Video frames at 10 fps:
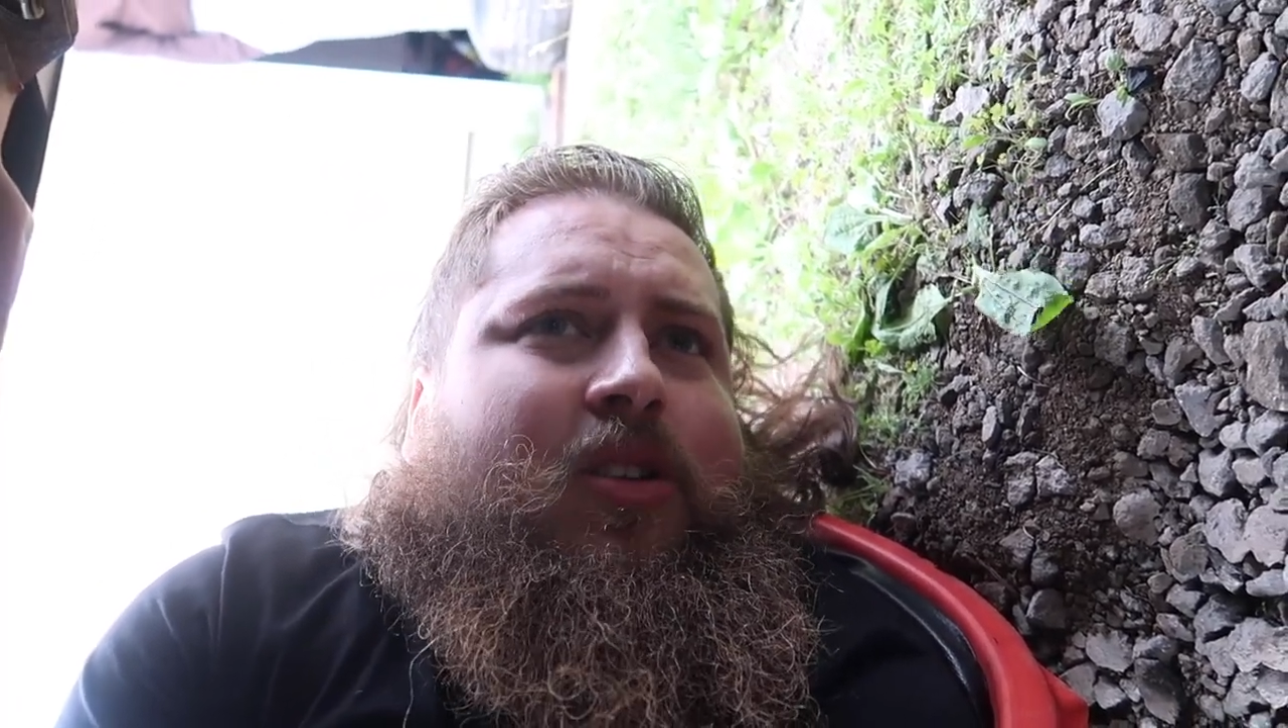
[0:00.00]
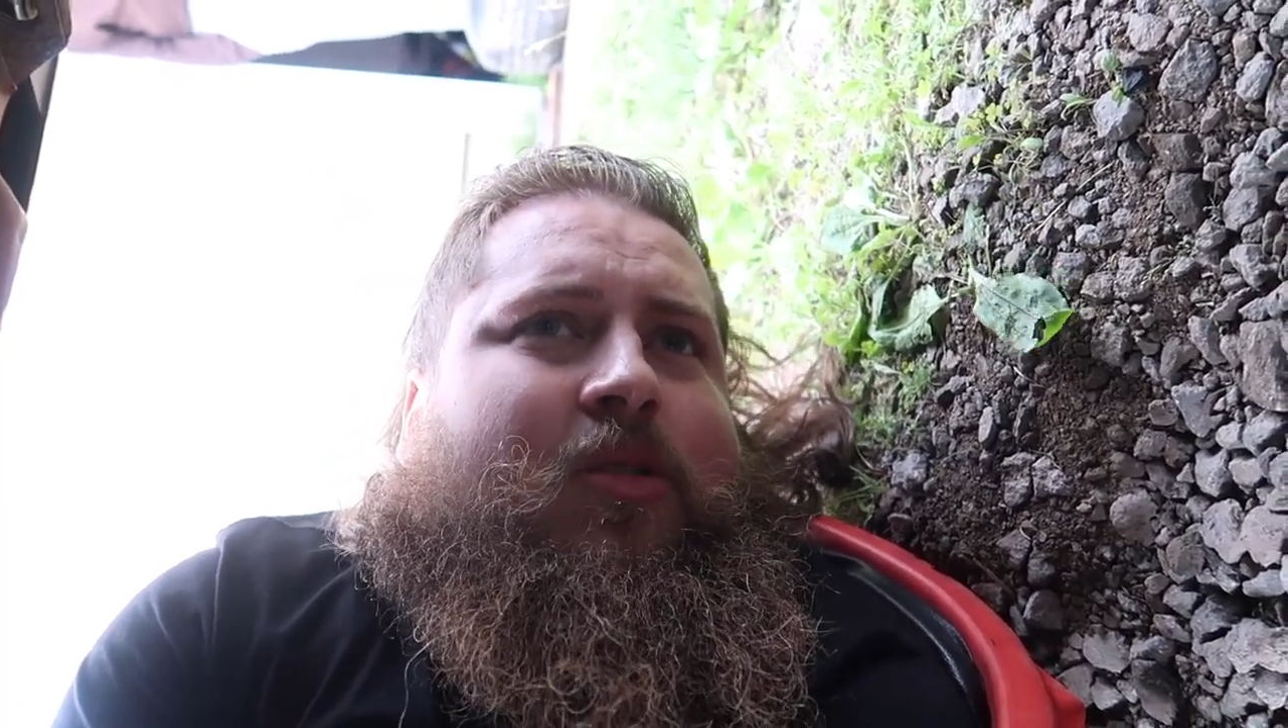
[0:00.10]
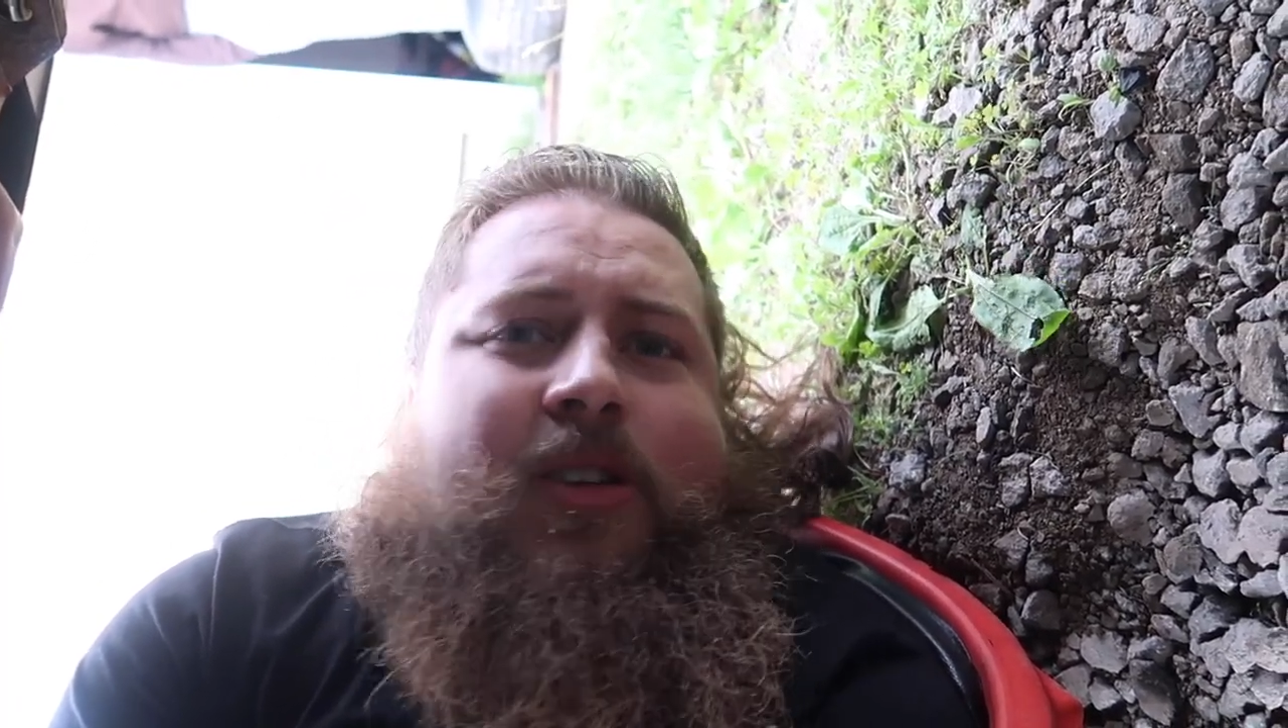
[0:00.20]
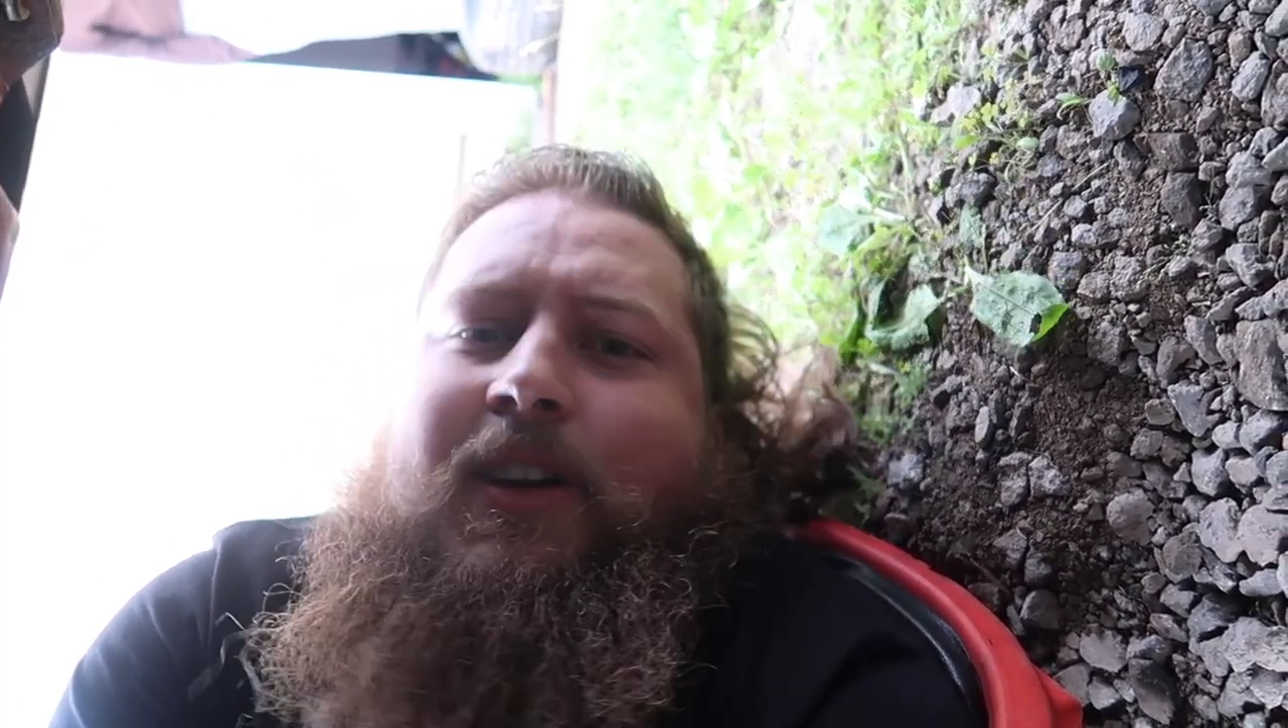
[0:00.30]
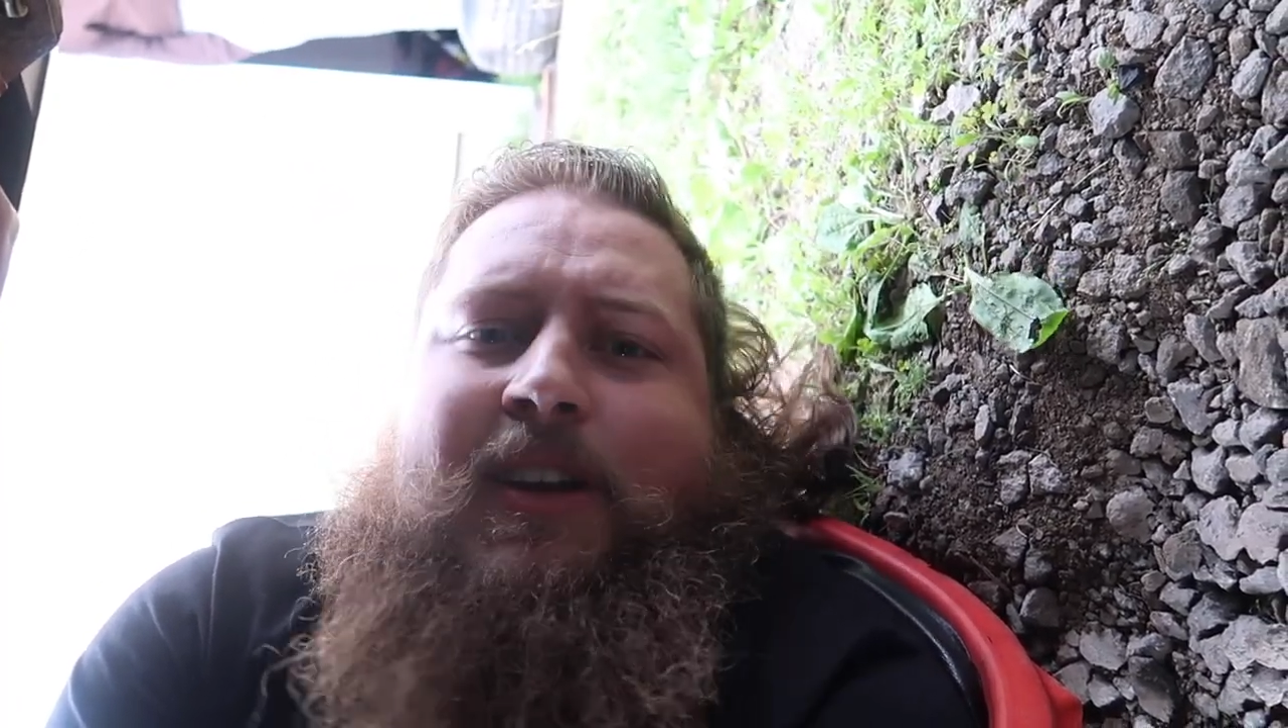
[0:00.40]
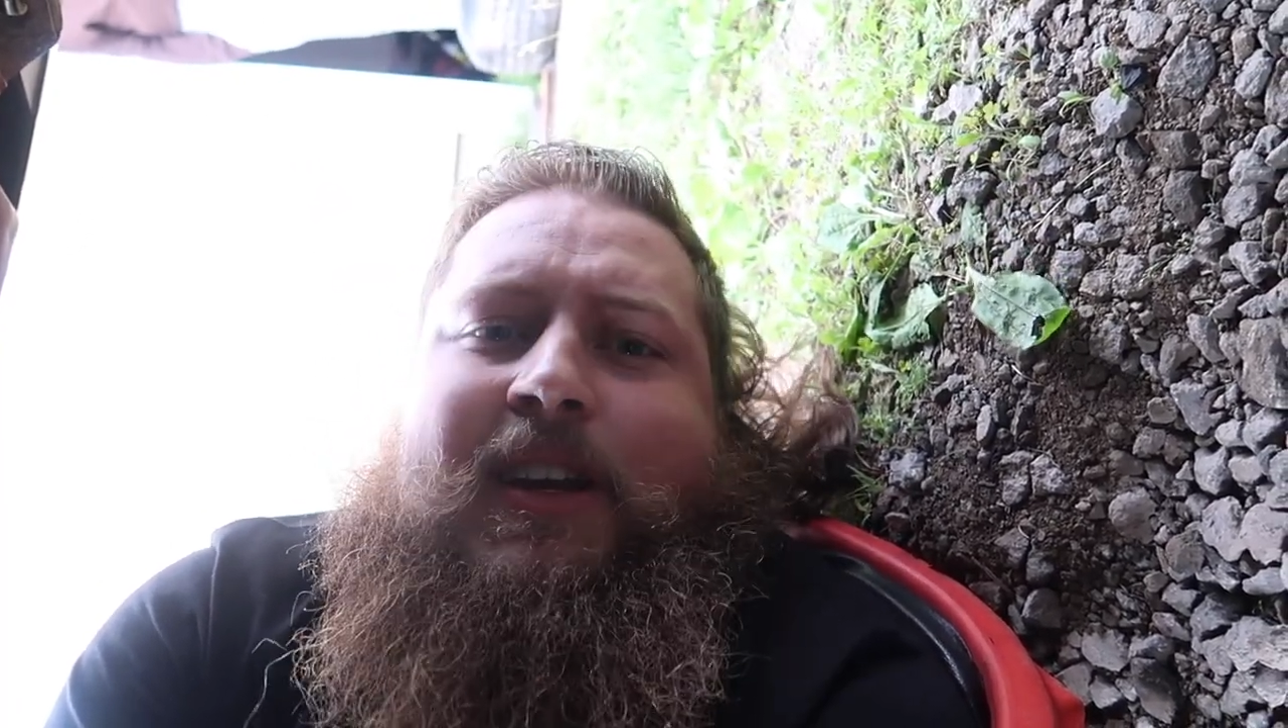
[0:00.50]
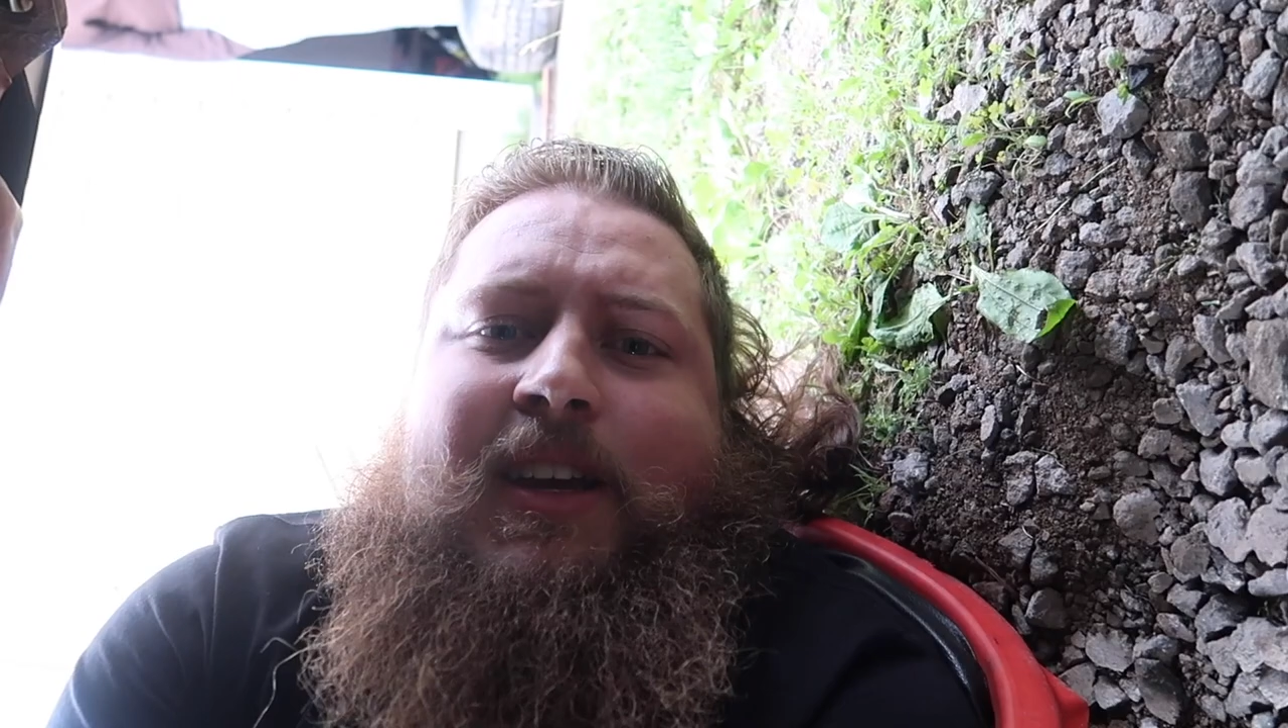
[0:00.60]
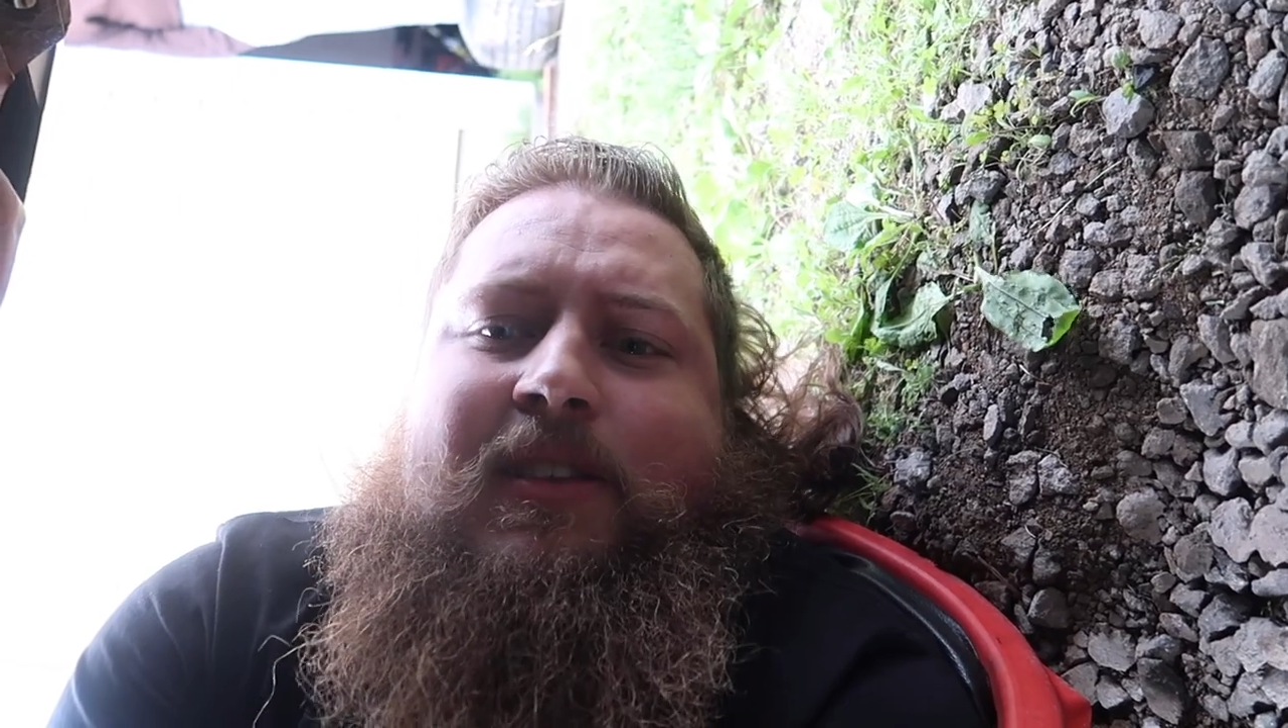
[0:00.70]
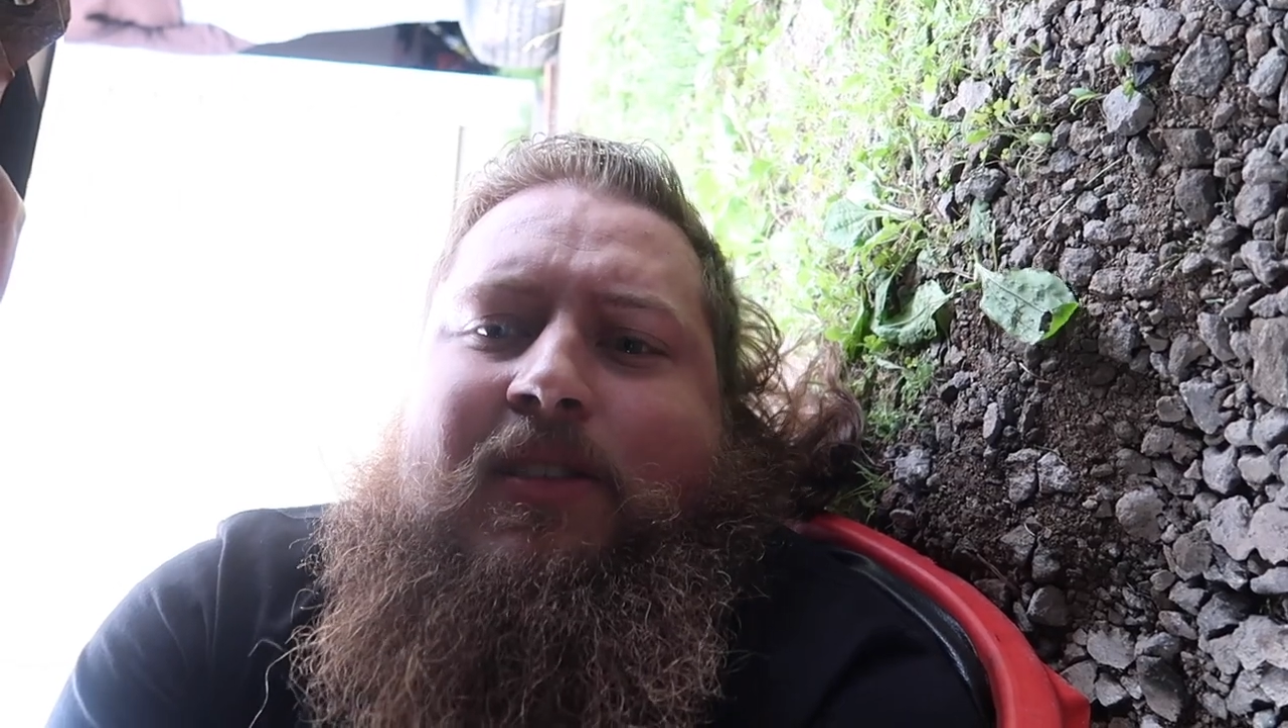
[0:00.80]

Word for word: all we're gonna need